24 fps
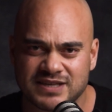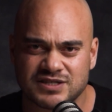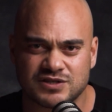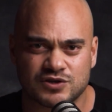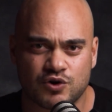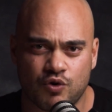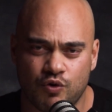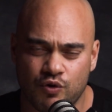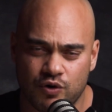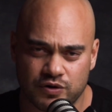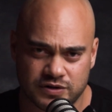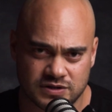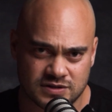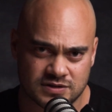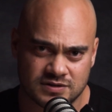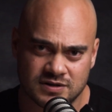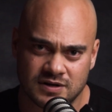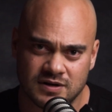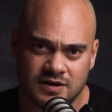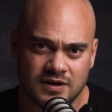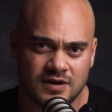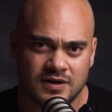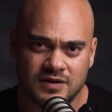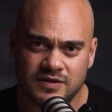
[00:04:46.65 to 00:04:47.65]
course,
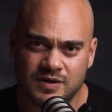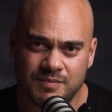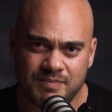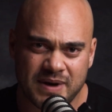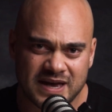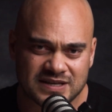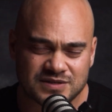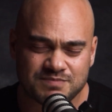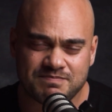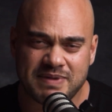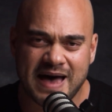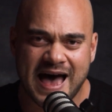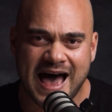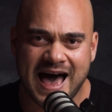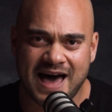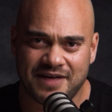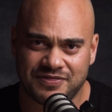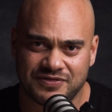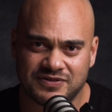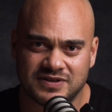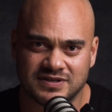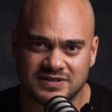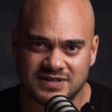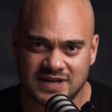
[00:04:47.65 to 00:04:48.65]
the best
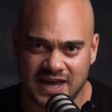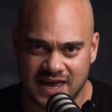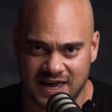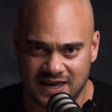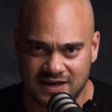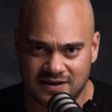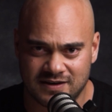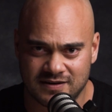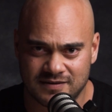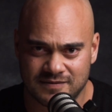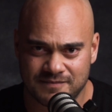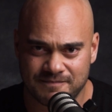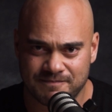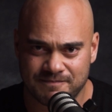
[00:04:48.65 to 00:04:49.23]
path to take,